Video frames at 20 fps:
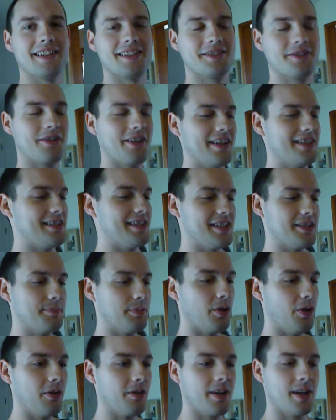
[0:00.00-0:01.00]
It's crazy. These
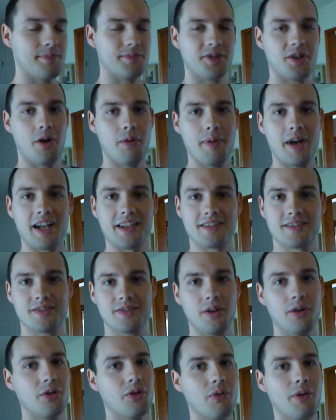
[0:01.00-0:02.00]
programs go by
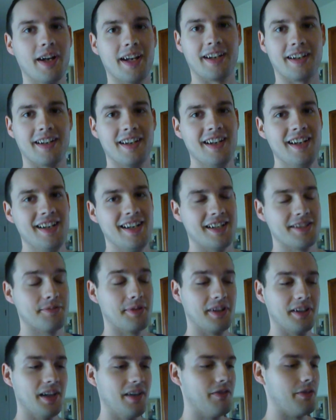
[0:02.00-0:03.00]
so quick. That's
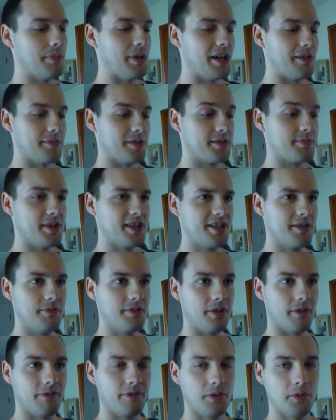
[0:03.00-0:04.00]
what I love about them, especially
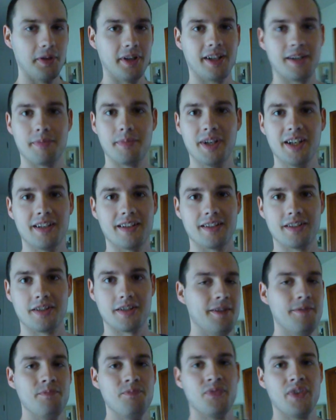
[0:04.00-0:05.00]
when you're fully committed. It
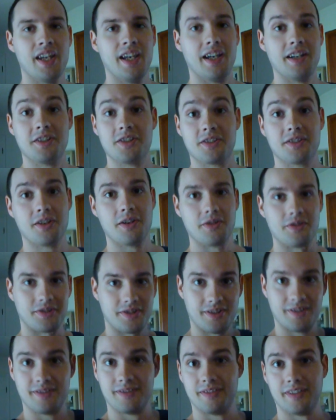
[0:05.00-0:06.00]
just
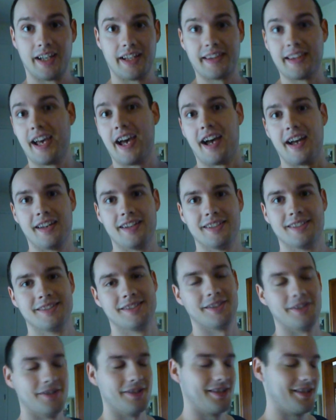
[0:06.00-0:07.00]
goes like that.
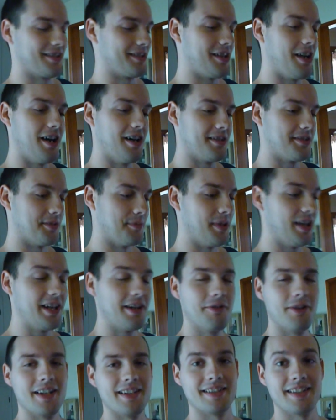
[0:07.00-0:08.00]
So it's just awesome.
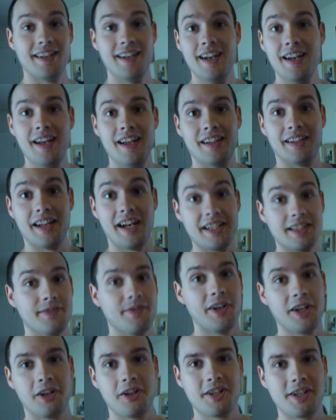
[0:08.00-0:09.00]
Anyways, lots
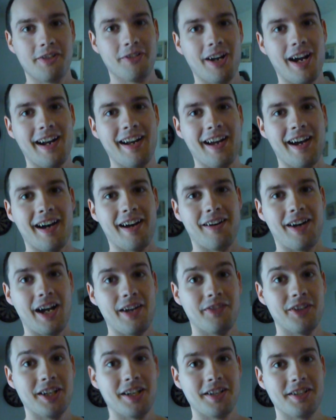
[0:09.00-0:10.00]
of energy right now. I
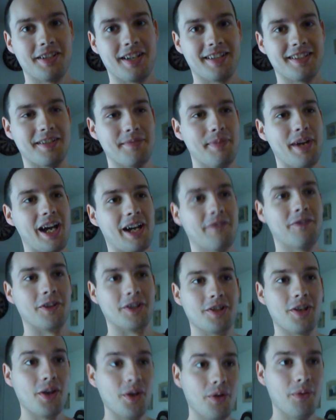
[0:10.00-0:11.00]
haven't done chest and back
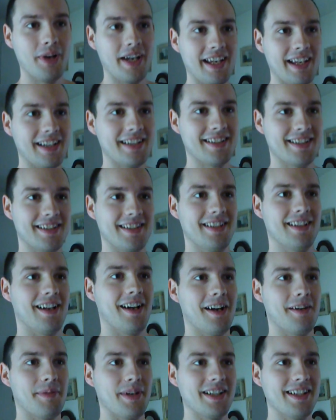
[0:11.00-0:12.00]
for 2 weeks.
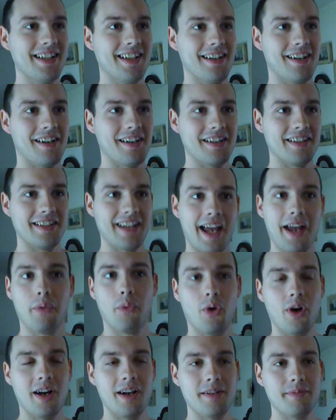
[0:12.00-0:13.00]
I did it on day
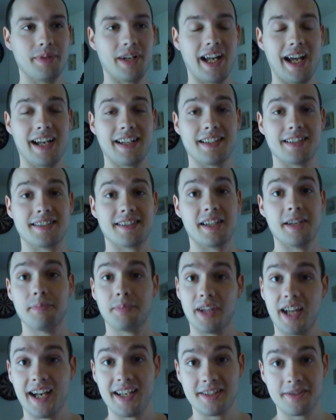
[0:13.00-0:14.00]
1, but I had to
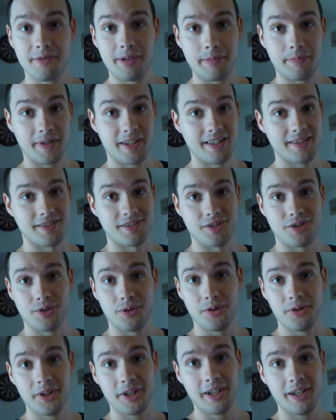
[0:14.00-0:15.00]
skip last week because of
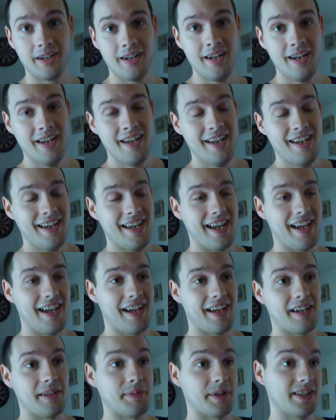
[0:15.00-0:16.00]
shoulder,
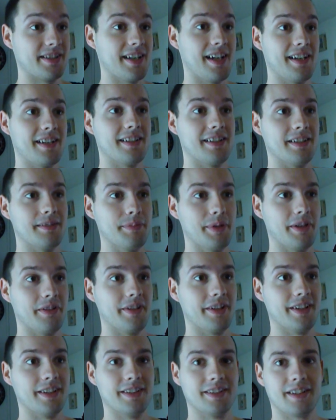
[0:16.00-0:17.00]
and I'm excited to be able
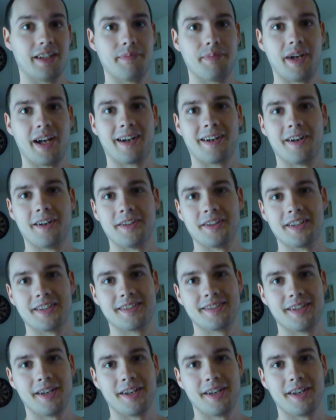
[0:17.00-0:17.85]
to get back on this.